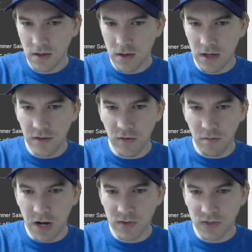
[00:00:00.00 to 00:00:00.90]
They
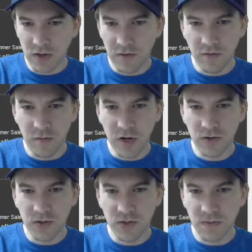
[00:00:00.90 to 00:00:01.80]
even bounce off of
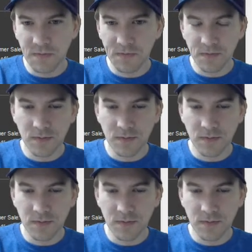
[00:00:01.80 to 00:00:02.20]
barrels.